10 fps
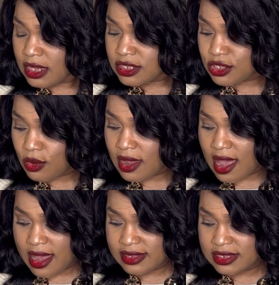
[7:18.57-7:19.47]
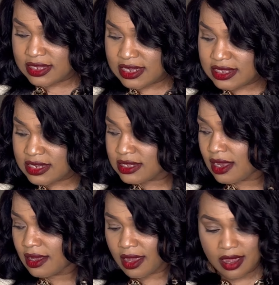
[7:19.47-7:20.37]
So guys, this is,
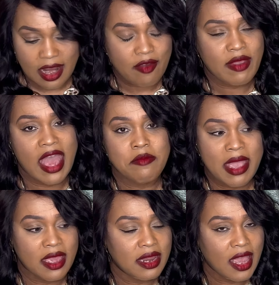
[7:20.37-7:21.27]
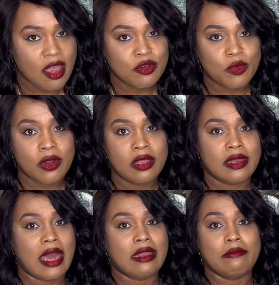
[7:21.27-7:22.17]
again, I've gotten back in the candle world
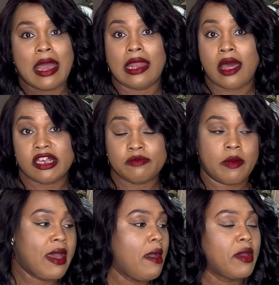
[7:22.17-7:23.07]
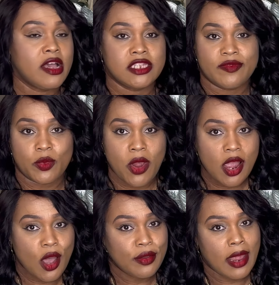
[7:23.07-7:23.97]
and I've about lost my mind because everywhere
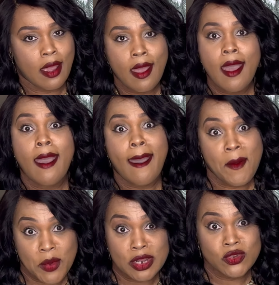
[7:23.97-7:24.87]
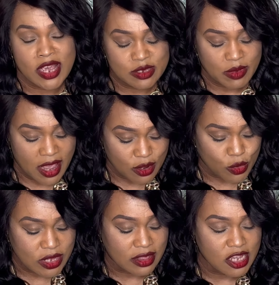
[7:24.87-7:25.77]
I go now, I want to try some
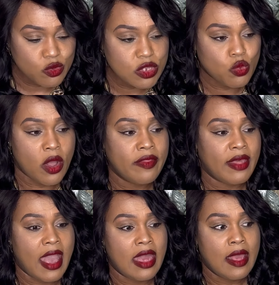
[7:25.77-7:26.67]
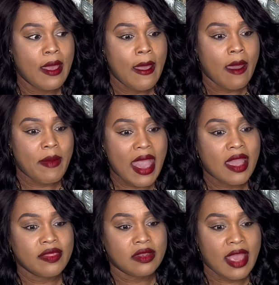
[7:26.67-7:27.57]
candles. And this was one that
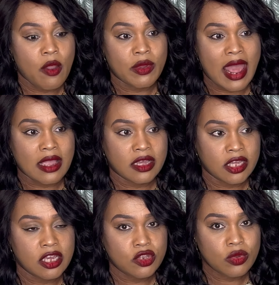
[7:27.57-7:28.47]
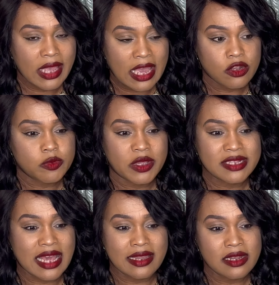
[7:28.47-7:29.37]
back in the day when I could do candles
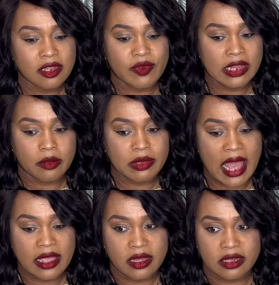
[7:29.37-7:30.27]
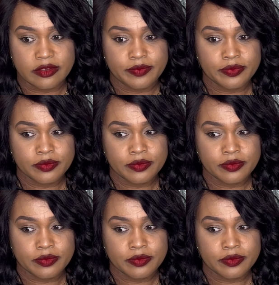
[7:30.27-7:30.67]
because I didn't develop like a,